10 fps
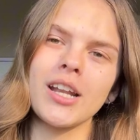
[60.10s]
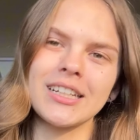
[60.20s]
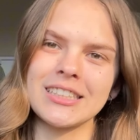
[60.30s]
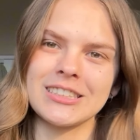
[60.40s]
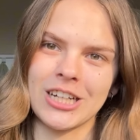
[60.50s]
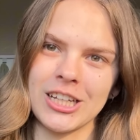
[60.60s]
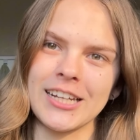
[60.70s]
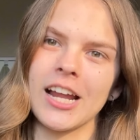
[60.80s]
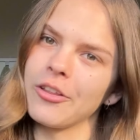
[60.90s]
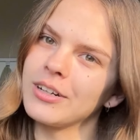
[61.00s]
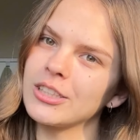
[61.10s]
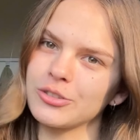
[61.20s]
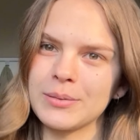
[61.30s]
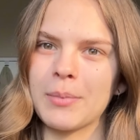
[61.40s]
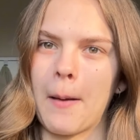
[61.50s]
necessarily another
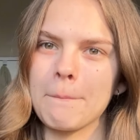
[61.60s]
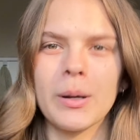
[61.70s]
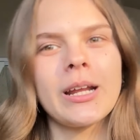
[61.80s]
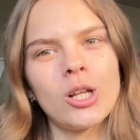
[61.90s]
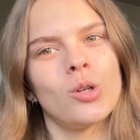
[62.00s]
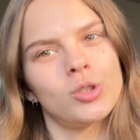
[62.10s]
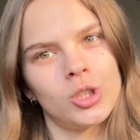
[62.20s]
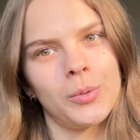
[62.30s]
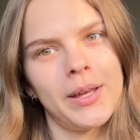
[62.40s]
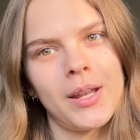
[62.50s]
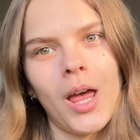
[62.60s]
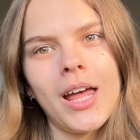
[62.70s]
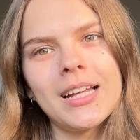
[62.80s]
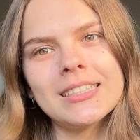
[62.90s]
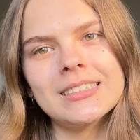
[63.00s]
extreme, but pretty close to it,
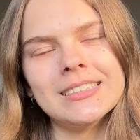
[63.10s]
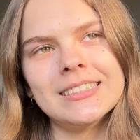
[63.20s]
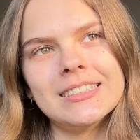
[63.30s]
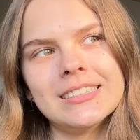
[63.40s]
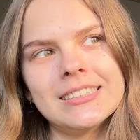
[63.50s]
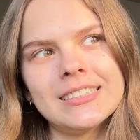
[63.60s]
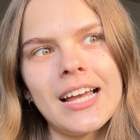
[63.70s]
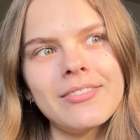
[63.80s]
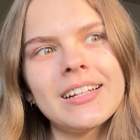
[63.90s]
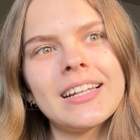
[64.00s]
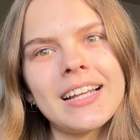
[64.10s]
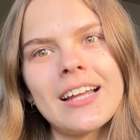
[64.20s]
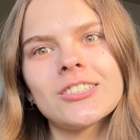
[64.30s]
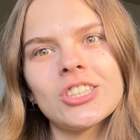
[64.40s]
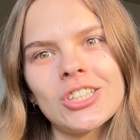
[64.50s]
definitely
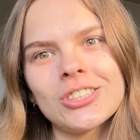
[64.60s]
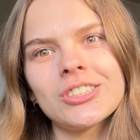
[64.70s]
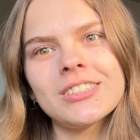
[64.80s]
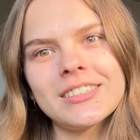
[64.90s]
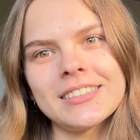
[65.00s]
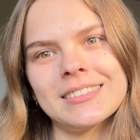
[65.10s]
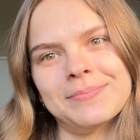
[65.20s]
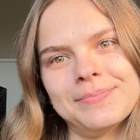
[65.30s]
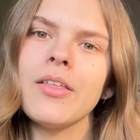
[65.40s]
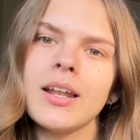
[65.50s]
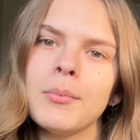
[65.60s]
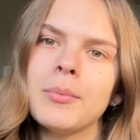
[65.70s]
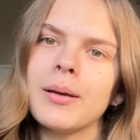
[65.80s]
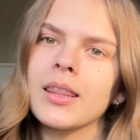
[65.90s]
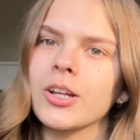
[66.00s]
kind of shocks your system. Now that I'm in
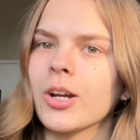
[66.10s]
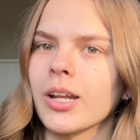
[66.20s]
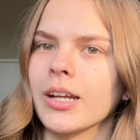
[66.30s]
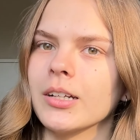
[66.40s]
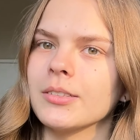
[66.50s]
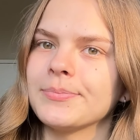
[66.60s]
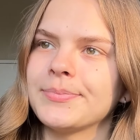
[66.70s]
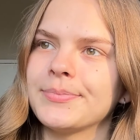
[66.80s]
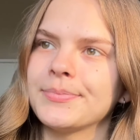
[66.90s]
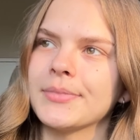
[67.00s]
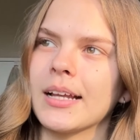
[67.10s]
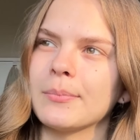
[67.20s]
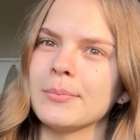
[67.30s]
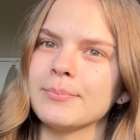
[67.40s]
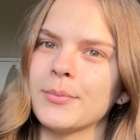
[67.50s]
my third year, like
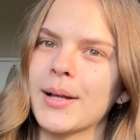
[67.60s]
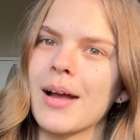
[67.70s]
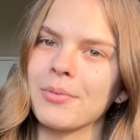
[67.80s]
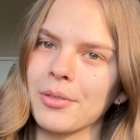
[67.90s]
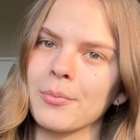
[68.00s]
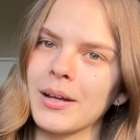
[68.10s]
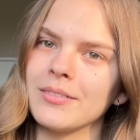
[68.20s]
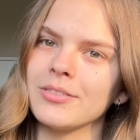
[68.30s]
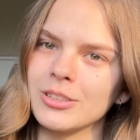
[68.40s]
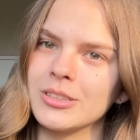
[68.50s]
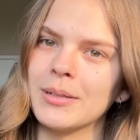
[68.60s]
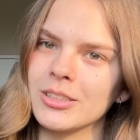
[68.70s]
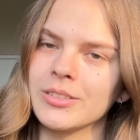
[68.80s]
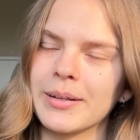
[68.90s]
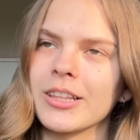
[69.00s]
I'm halfway through my first
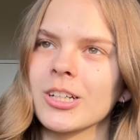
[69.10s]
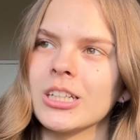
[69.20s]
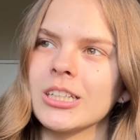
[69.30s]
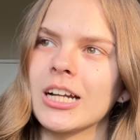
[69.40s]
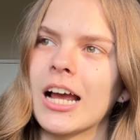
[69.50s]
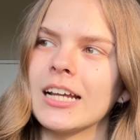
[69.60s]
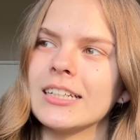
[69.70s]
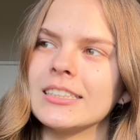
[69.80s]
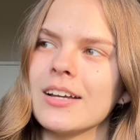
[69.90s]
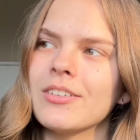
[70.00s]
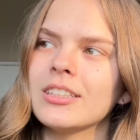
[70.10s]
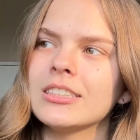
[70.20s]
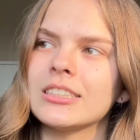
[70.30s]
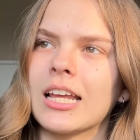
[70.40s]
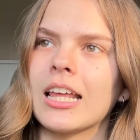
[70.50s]
semester my third year, I can definitely
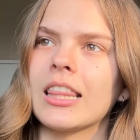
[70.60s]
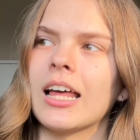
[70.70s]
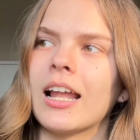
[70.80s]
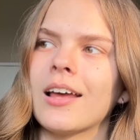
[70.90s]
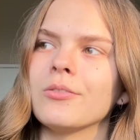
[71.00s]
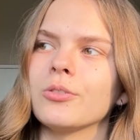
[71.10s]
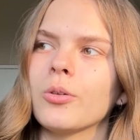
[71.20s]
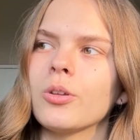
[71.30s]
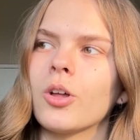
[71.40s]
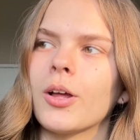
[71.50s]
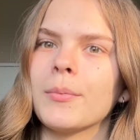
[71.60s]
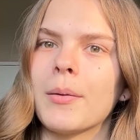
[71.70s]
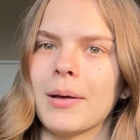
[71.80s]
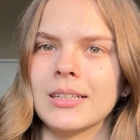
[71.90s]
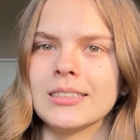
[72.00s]
say that I've grown a lot in my
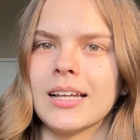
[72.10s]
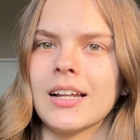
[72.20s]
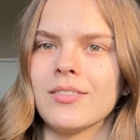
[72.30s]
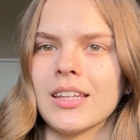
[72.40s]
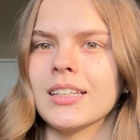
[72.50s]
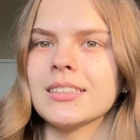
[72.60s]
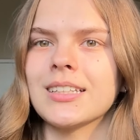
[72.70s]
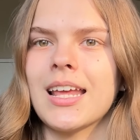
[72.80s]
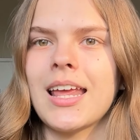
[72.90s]
mindset of things